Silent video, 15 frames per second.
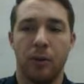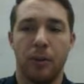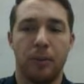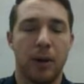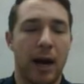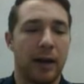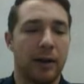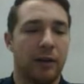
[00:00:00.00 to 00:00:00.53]
to
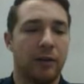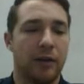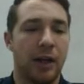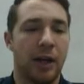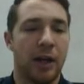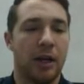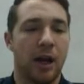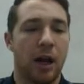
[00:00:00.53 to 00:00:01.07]
be
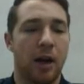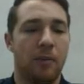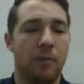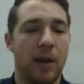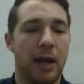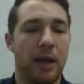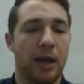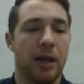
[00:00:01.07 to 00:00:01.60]
practicing
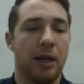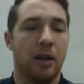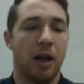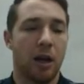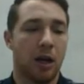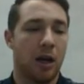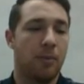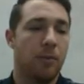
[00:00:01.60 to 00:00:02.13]
making
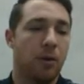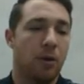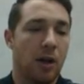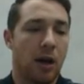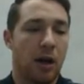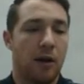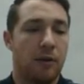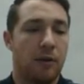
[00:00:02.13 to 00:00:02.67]
a couple
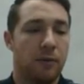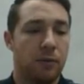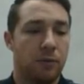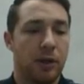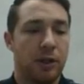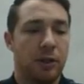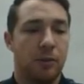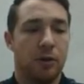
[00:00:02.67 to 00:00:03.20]
of
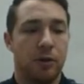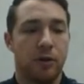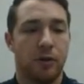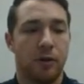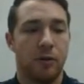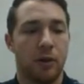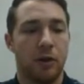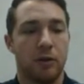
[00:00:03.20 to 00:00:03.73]
rigid
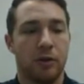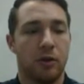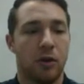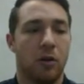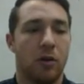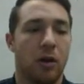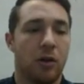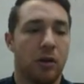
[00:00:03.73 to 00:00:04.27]
motions at once.
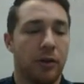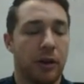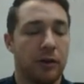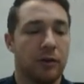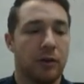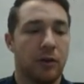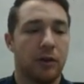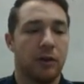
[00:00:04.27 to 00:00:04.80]
So
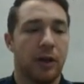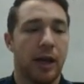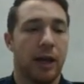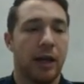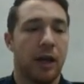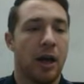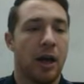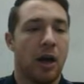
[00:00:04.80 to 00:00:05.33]
this looks
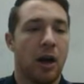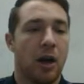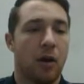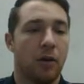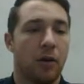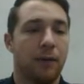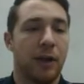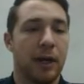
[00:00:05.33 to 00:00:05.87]
like
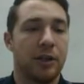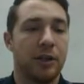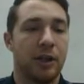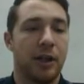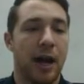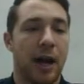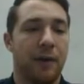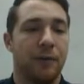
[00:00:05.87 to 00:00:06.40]
a
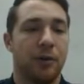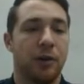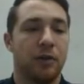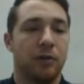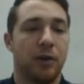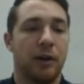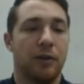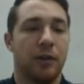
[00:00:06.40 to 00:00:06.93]
reflection after a
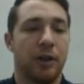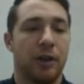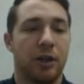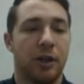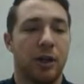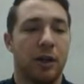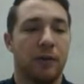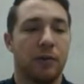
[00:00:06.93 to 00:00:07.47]

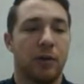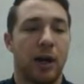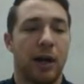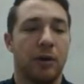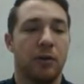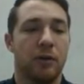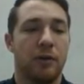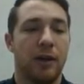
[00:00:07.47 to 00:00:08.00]
translation of
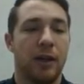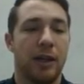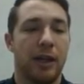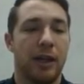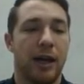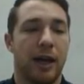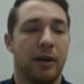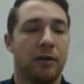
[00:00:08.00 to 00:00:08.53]
triangle
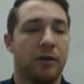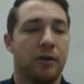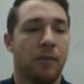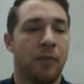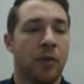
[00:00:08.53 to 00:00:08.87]
TEX.